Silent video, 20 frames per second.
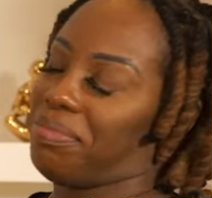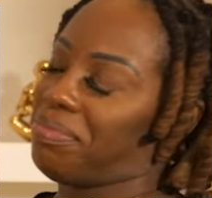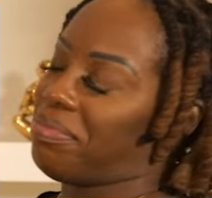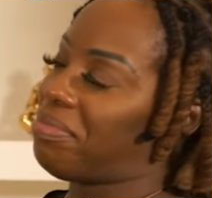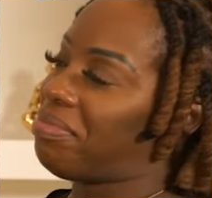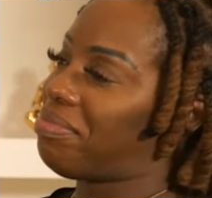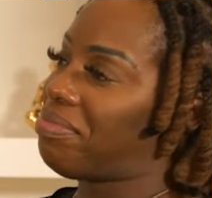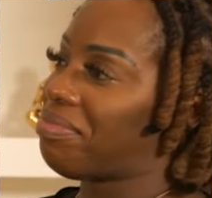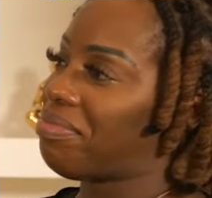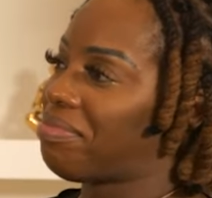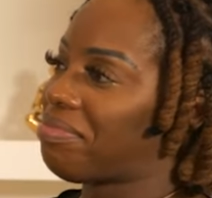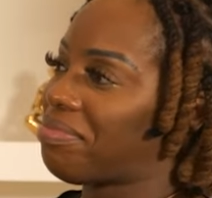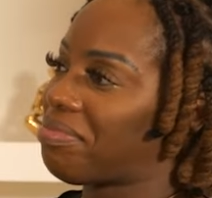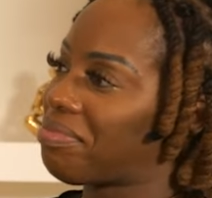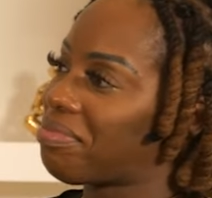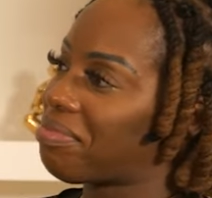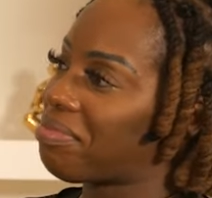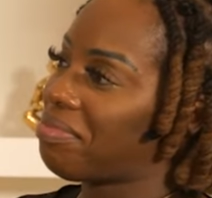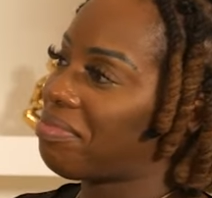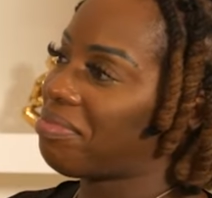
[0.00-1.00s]

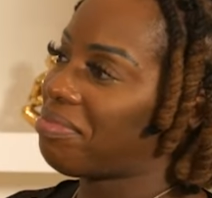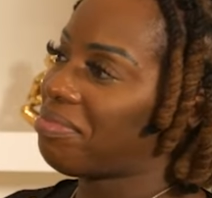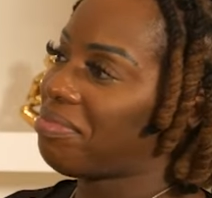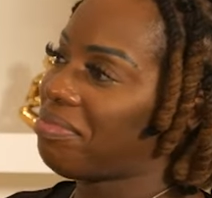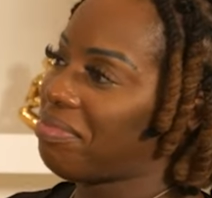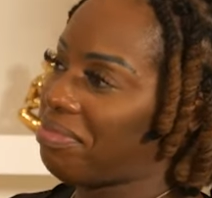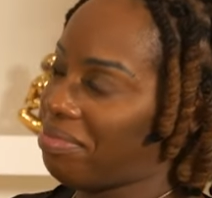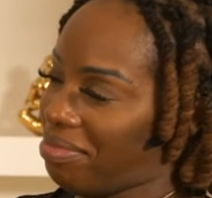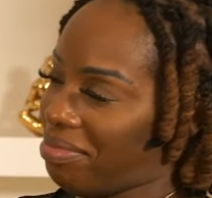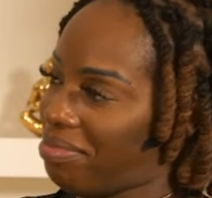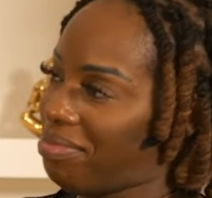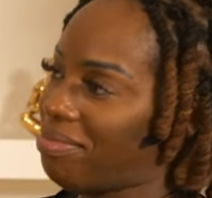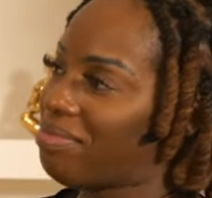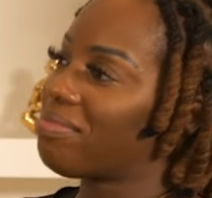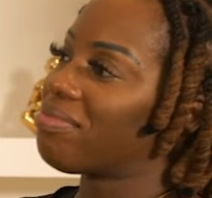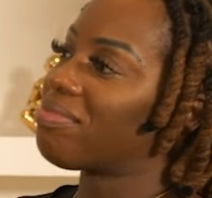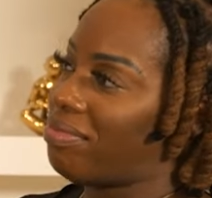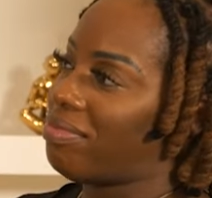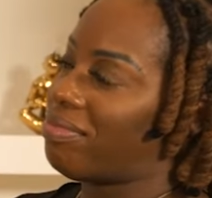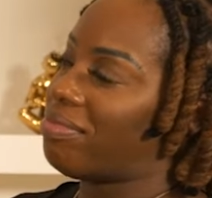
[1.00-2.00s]

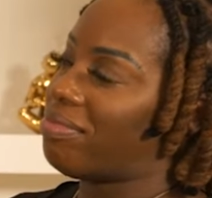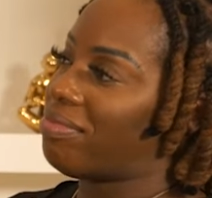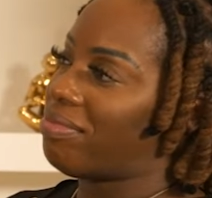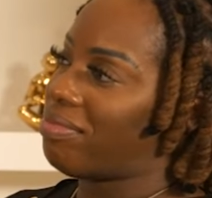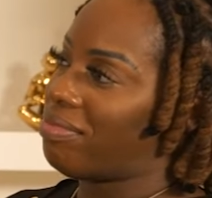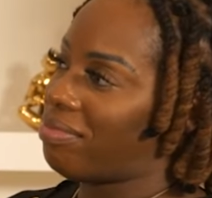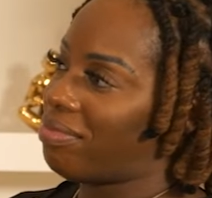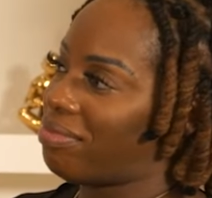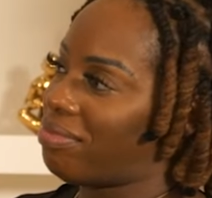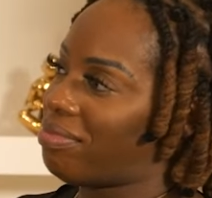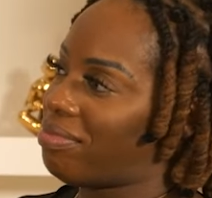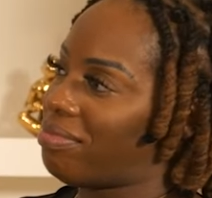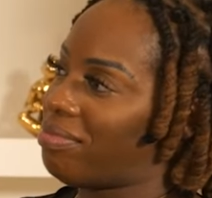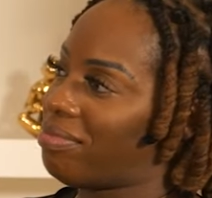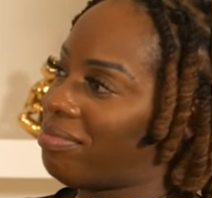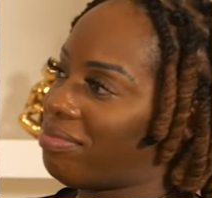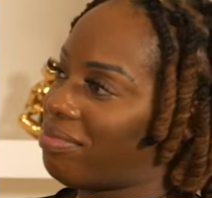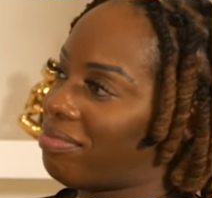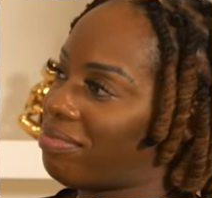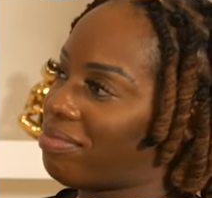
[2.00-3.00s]

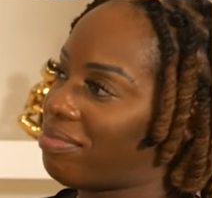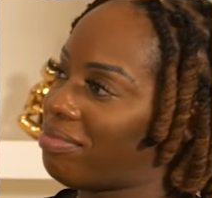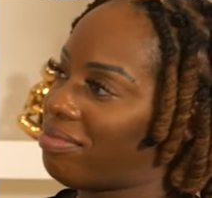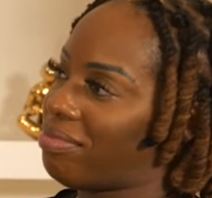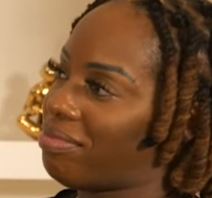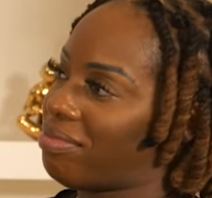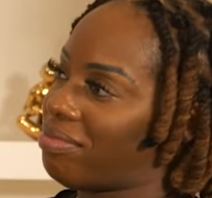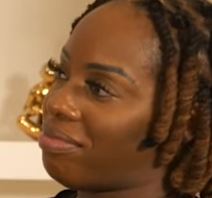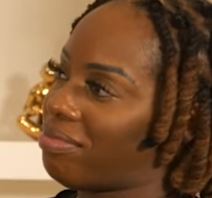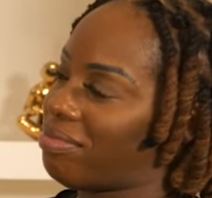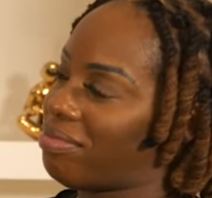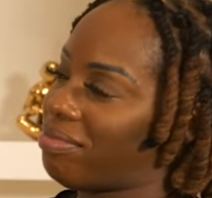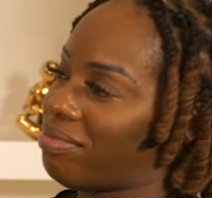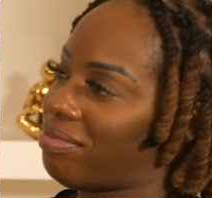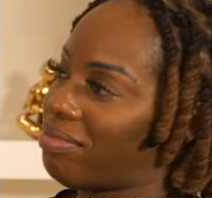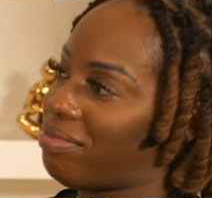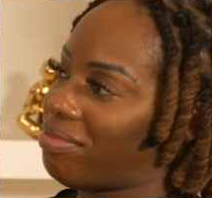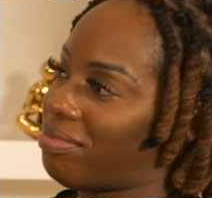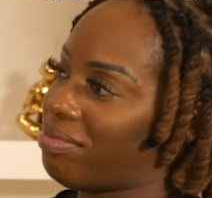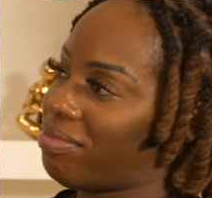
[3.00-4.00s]

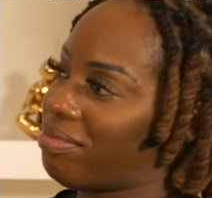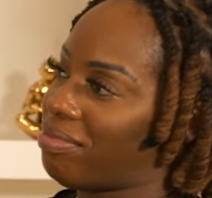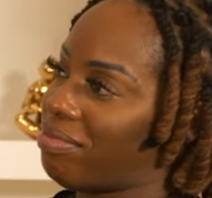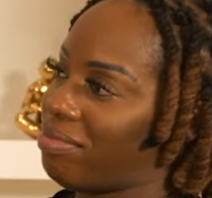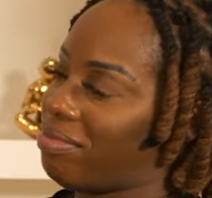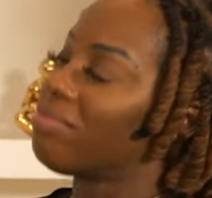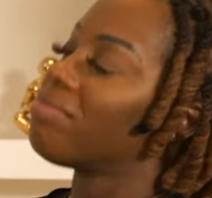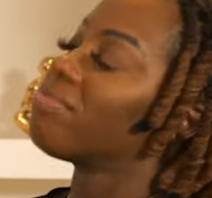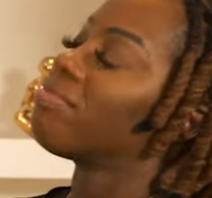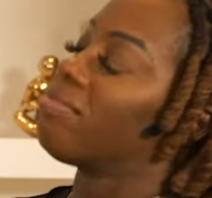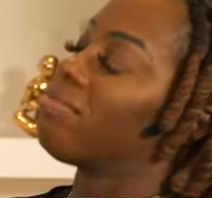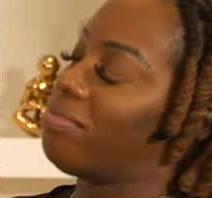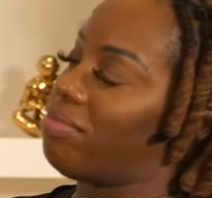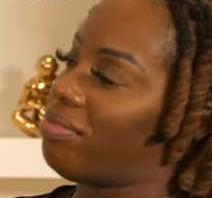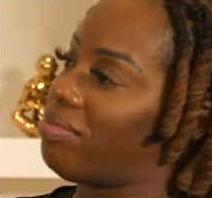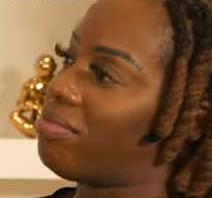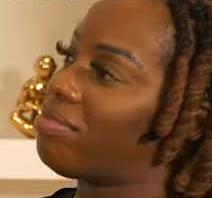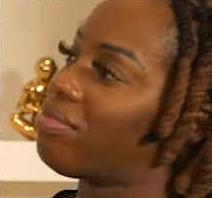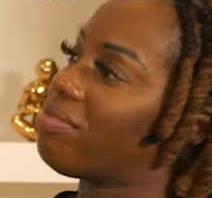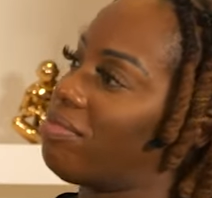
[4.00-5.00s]

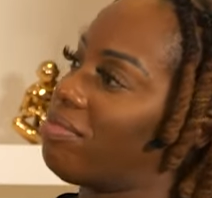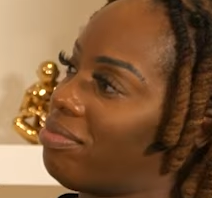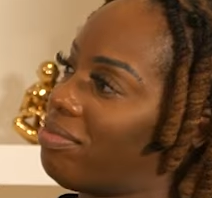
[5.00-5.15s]
(silent)